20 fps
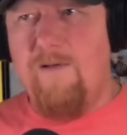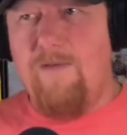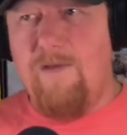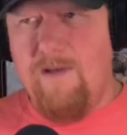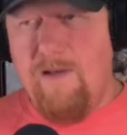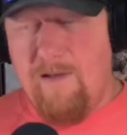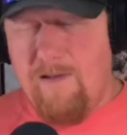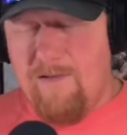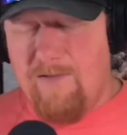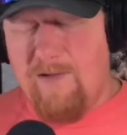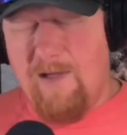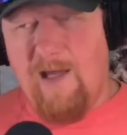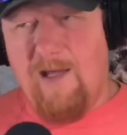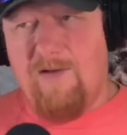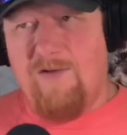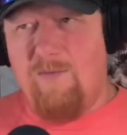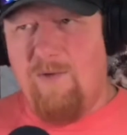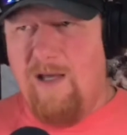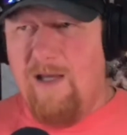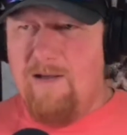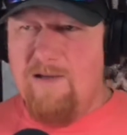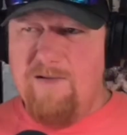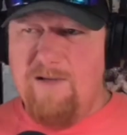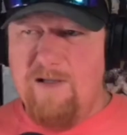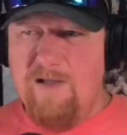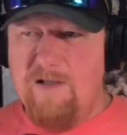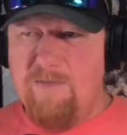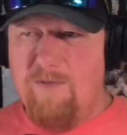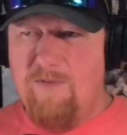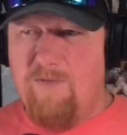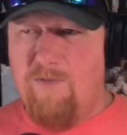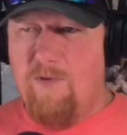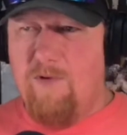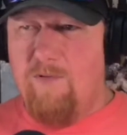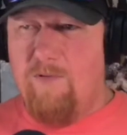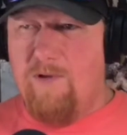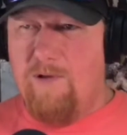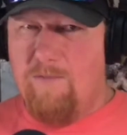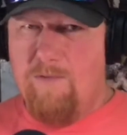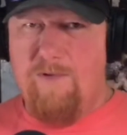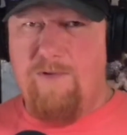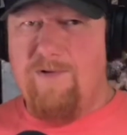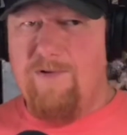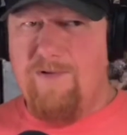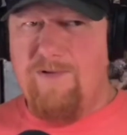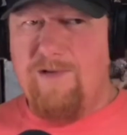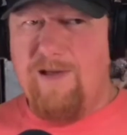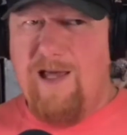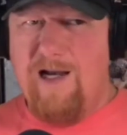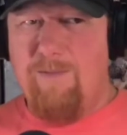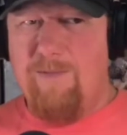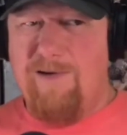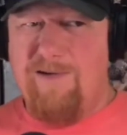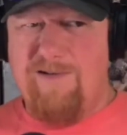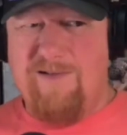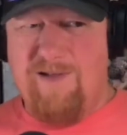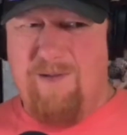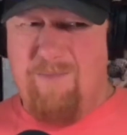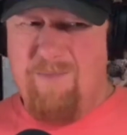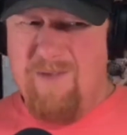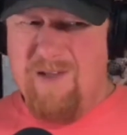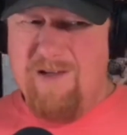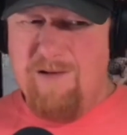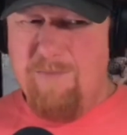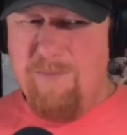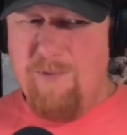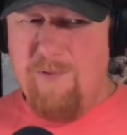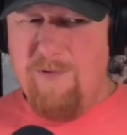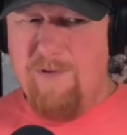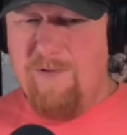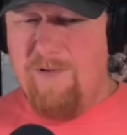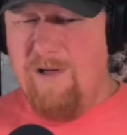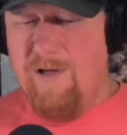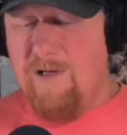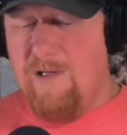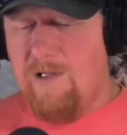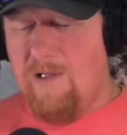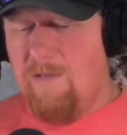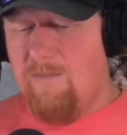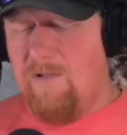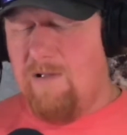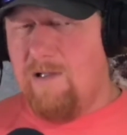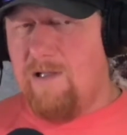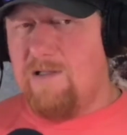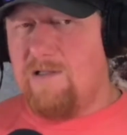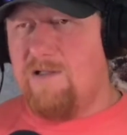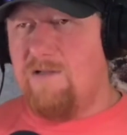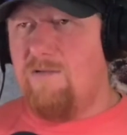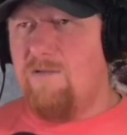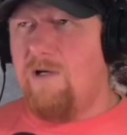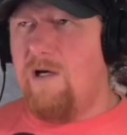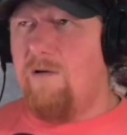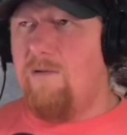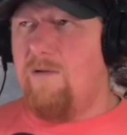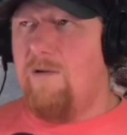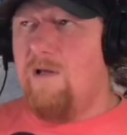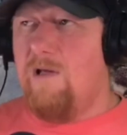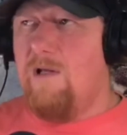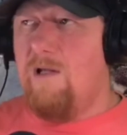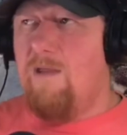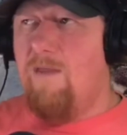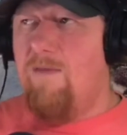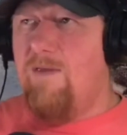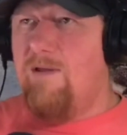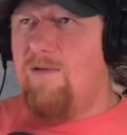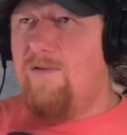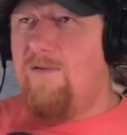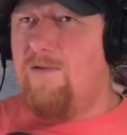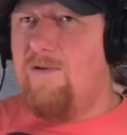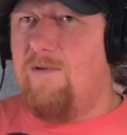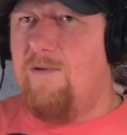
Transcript: It is, yeah. So we hadn't seen this before. We're like, well, this has got to be something important, because throughout this